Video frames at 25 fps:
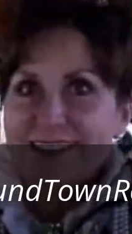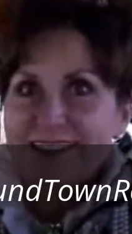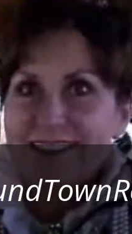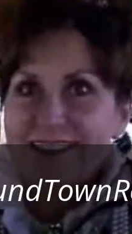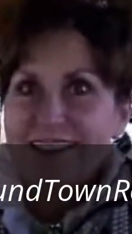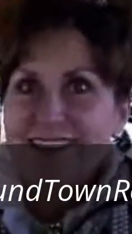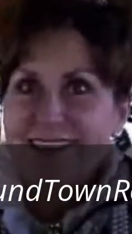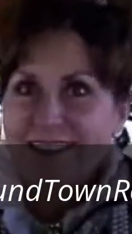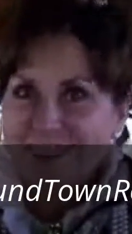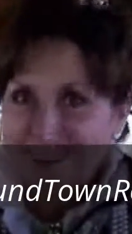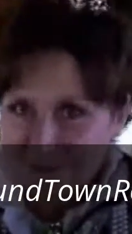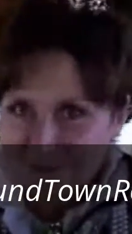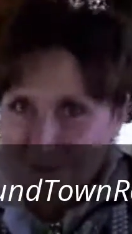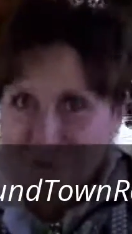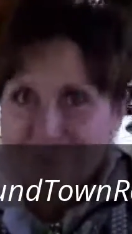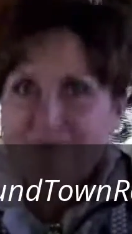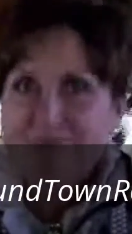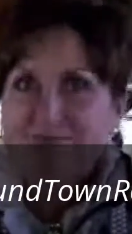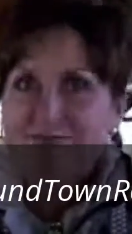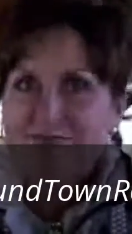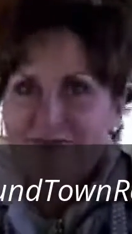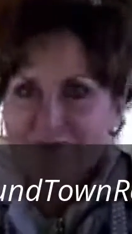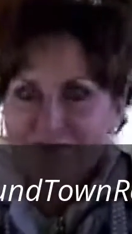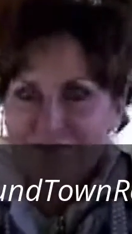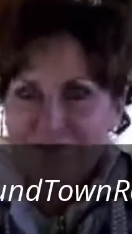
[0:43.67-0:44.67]
Oh,
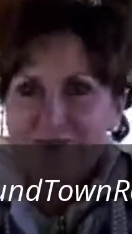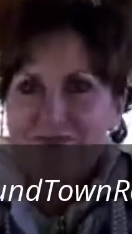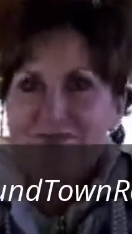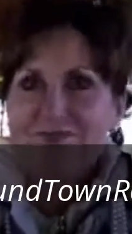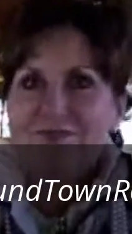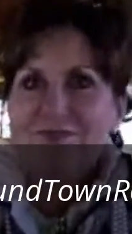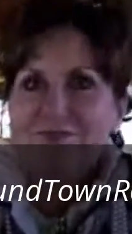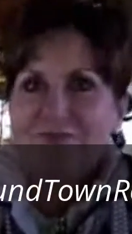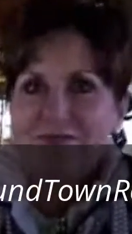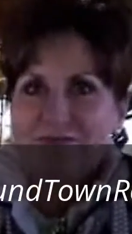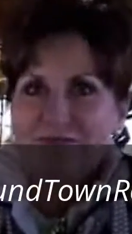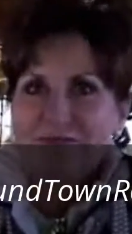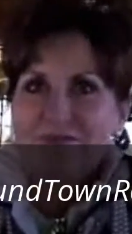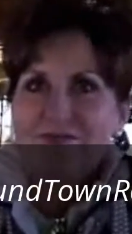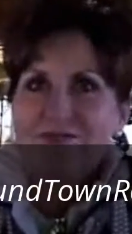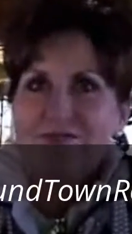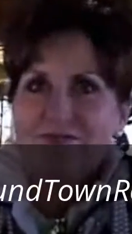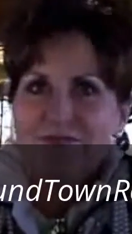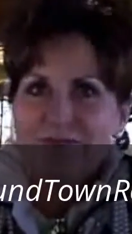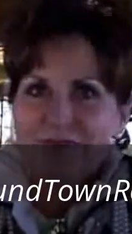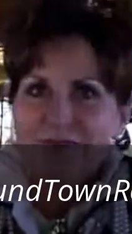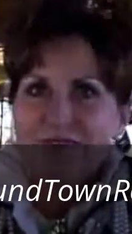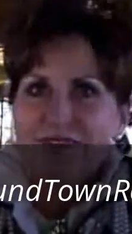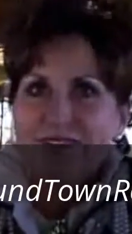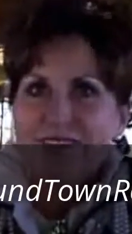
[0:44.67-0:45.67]
that's right.
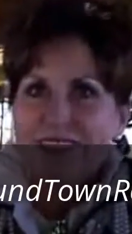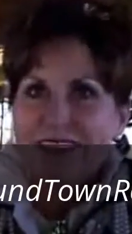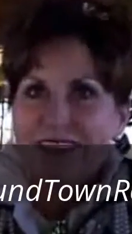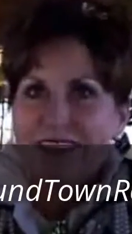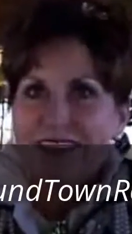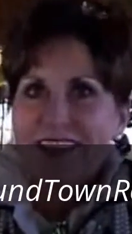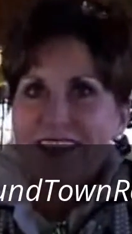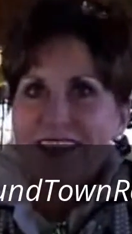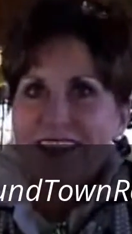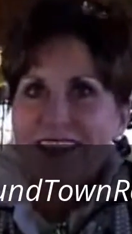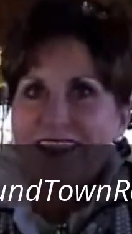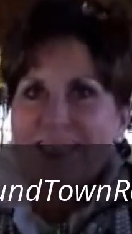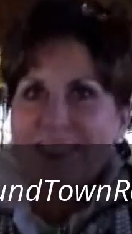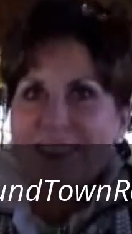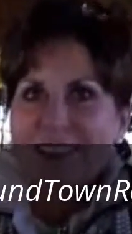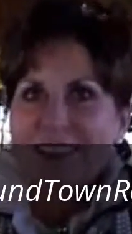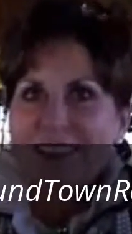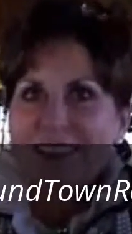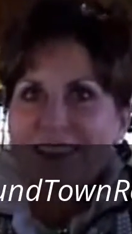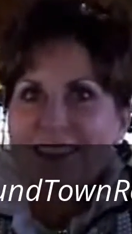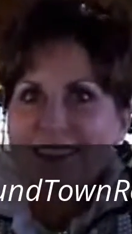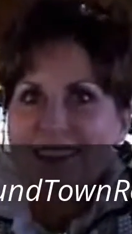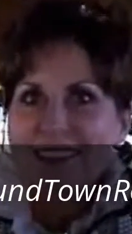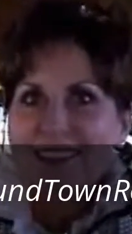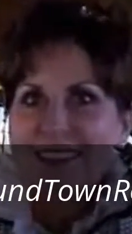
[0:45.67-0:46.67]
And of
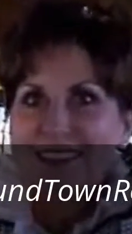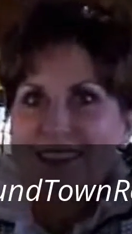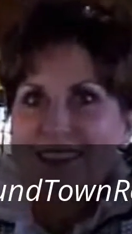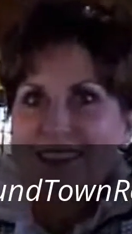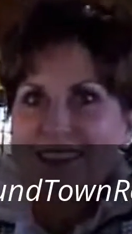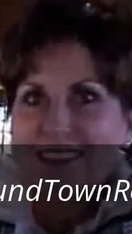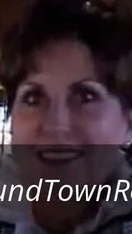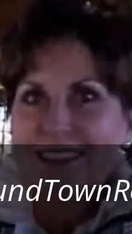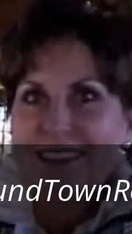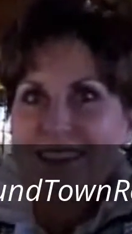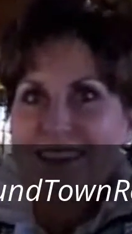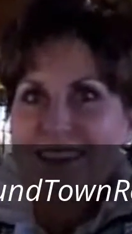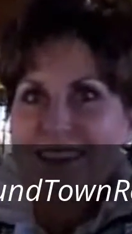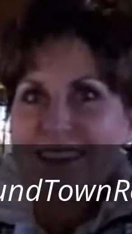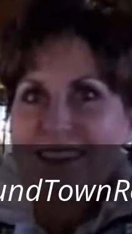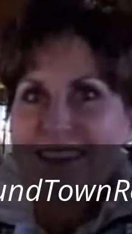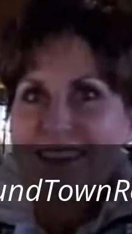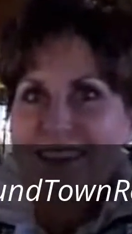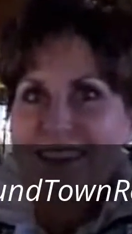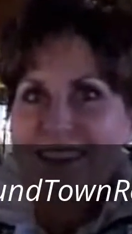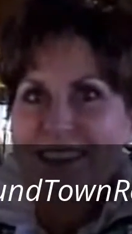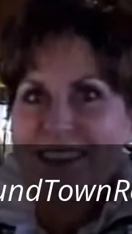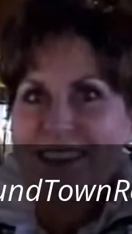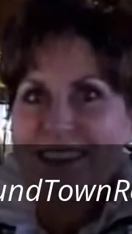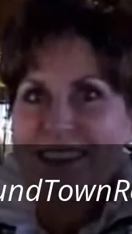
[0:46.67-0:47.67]
course, you know all of the
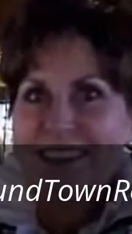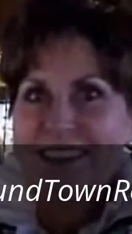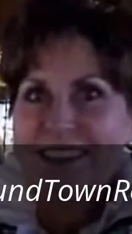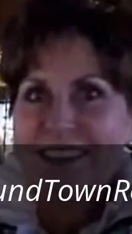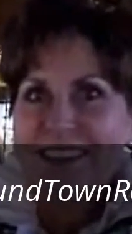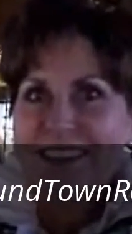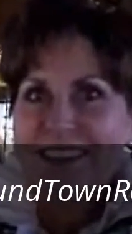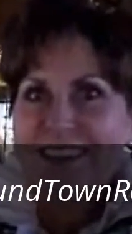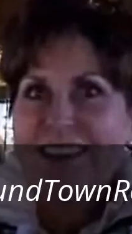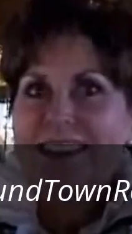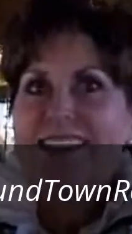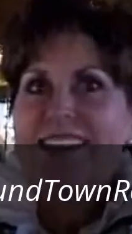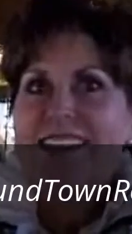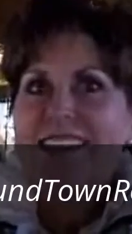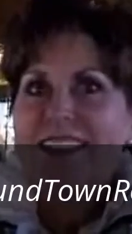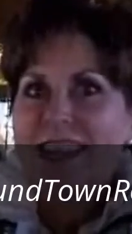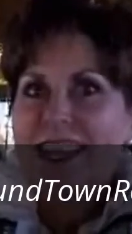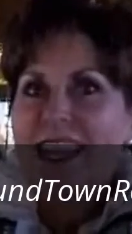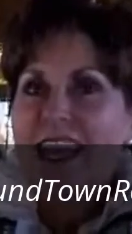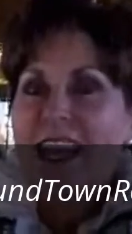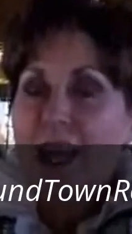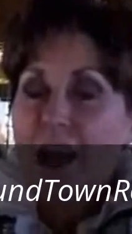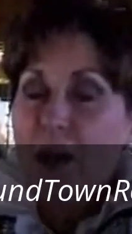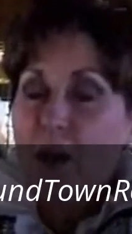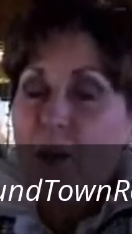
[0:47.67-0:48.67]
history of
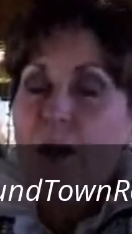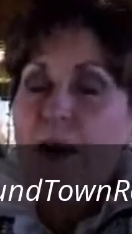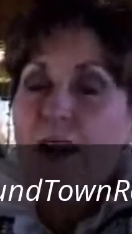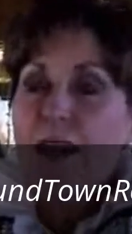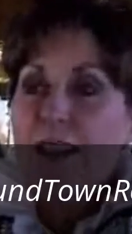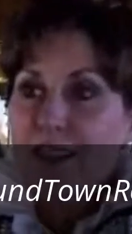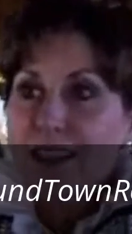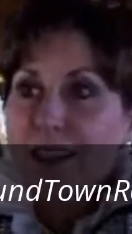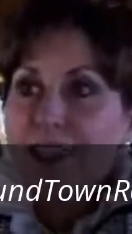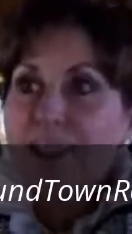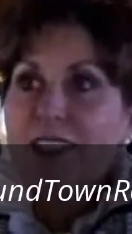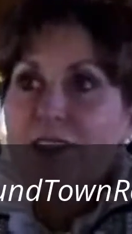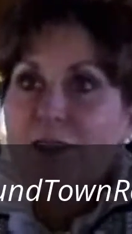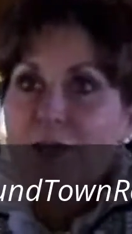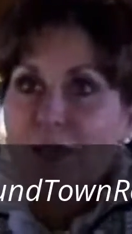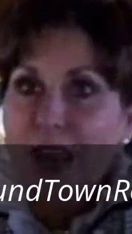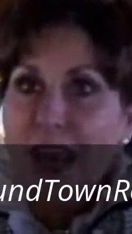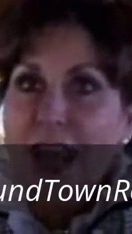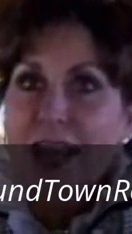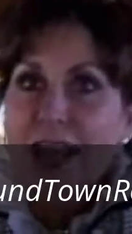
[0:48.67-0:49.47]
that, of the Queen.